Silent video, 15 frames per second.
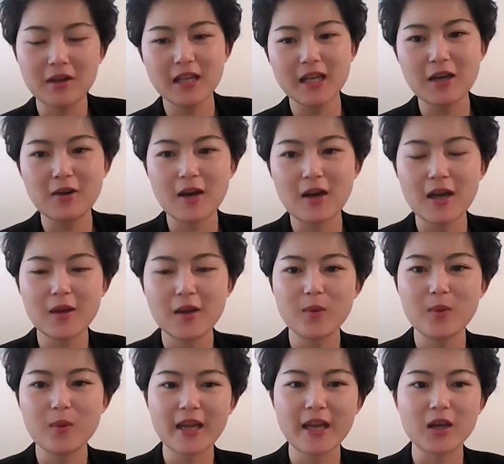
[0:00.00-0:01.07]
now I
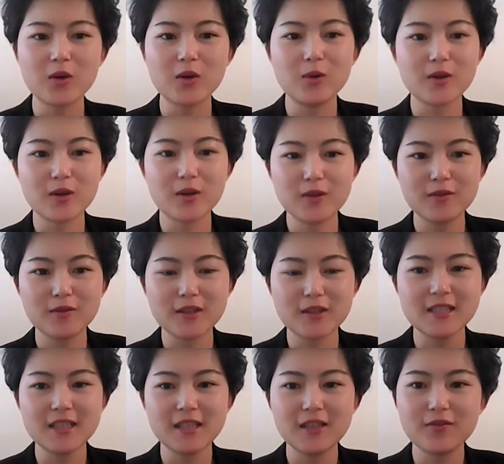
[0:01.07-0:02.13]
work at Coker
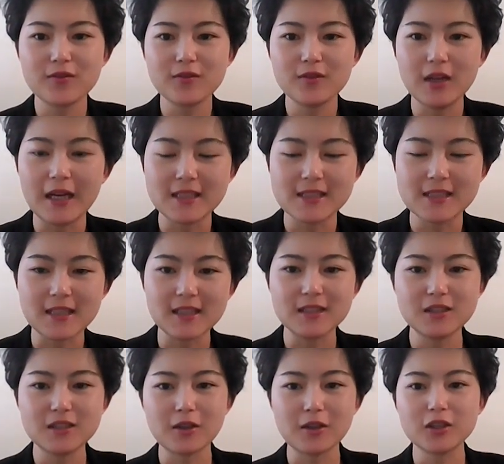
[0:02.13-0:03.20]
University as a
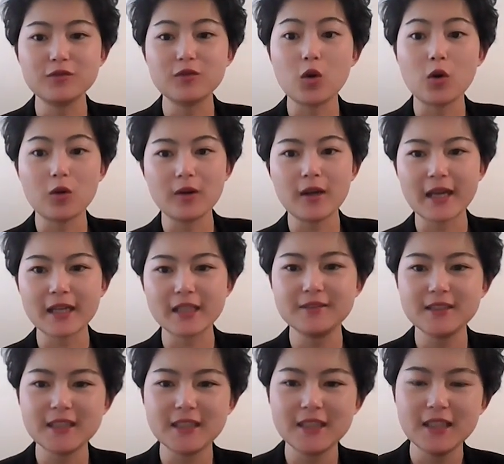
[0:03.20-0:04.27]
director of choral
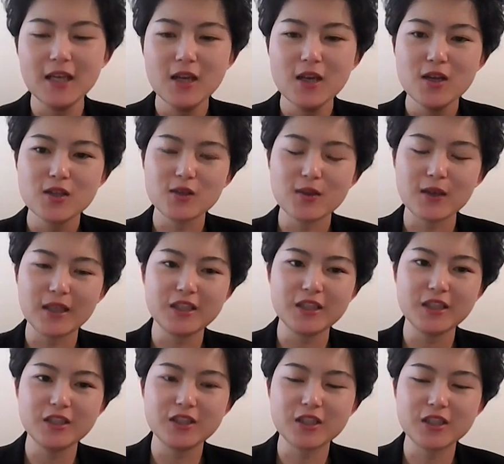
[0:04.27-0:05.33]
activity. So I
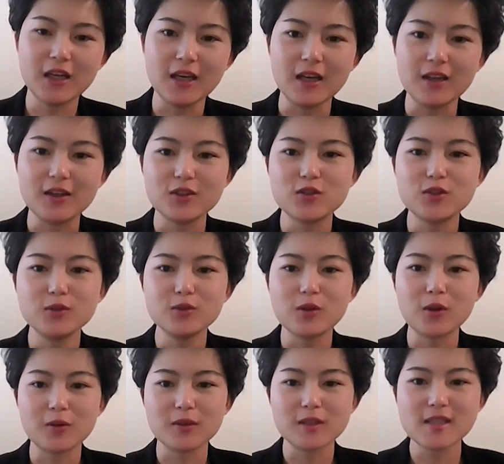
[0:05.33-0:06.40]
teach two
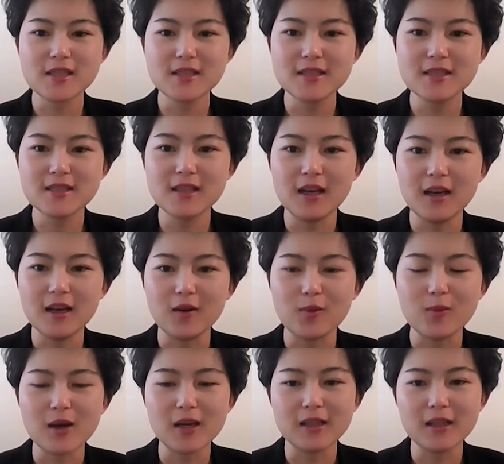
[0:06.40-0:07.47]
choruses,
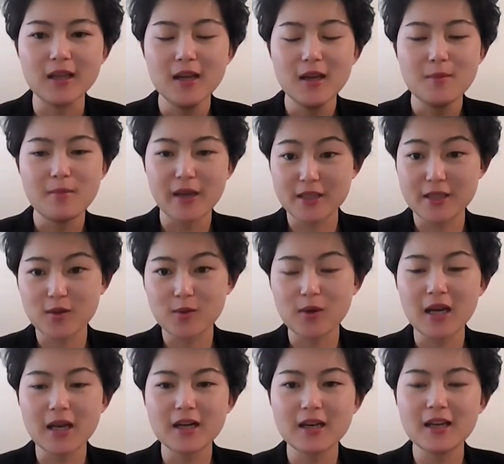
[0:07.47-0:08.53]
one mixed
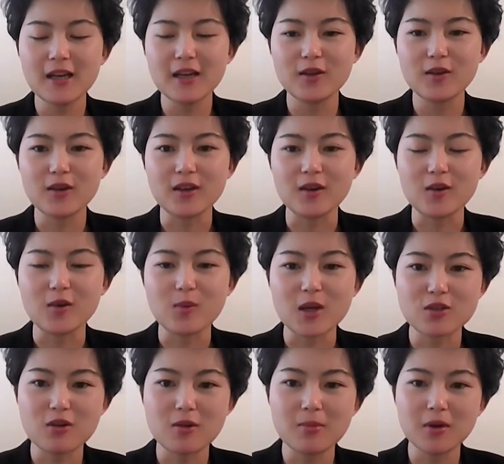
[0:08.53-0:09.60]
choir and one treble